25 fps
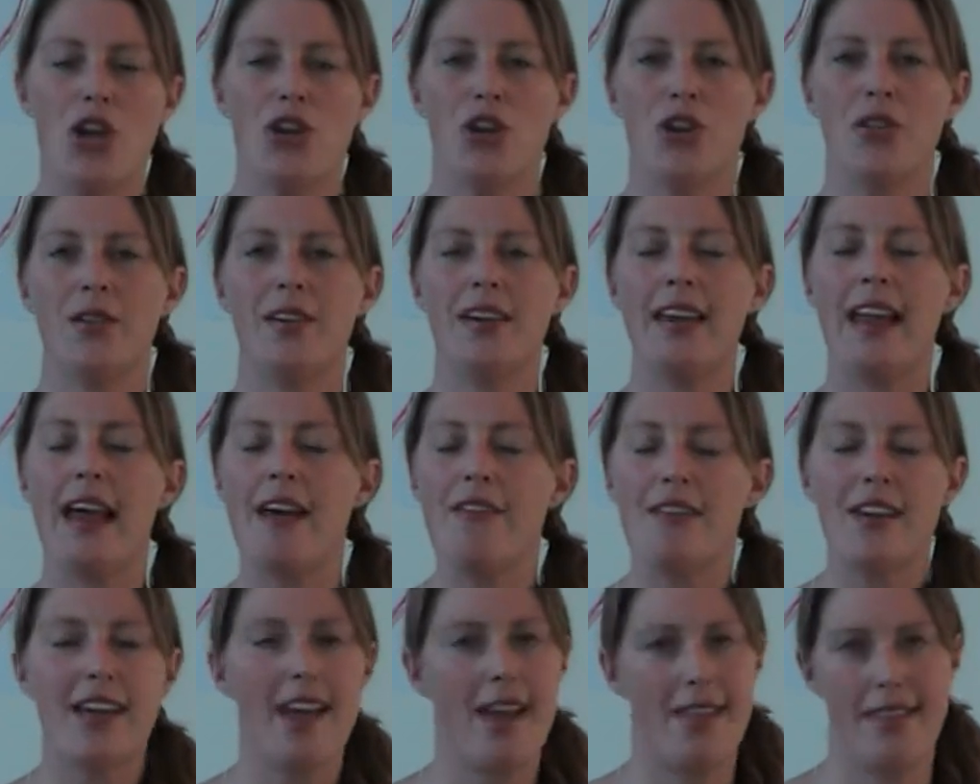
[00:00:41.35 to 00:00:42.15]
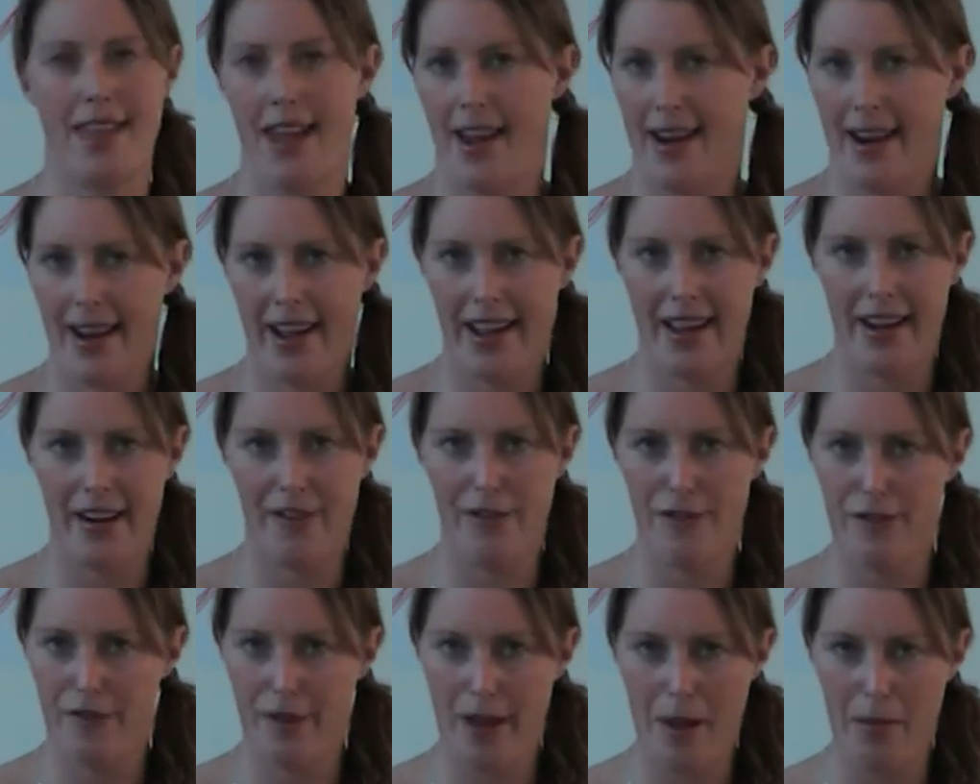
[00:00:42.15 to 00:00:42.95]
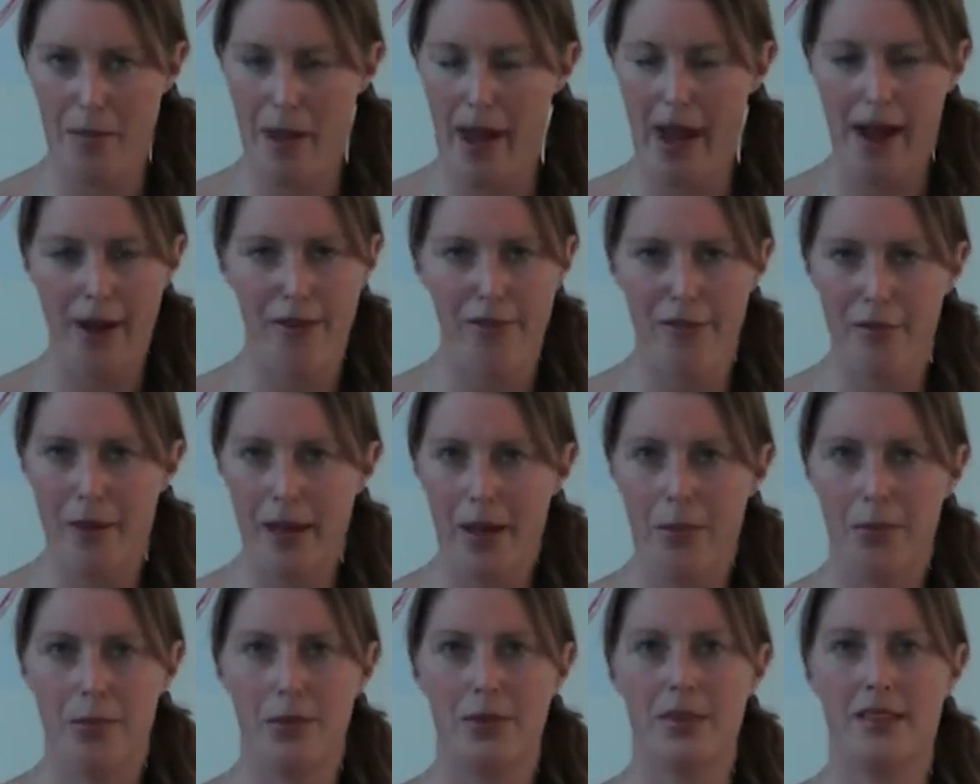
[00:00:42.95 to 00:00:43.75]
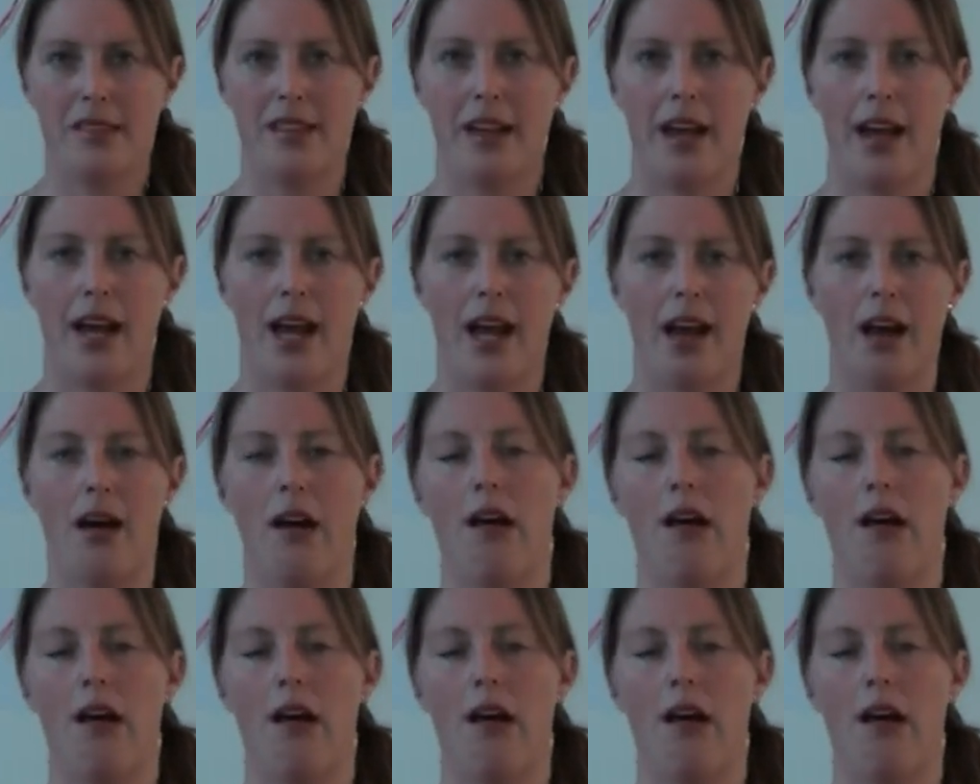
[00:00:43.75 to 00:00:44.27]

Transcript: You never get that negative feedback of people saying,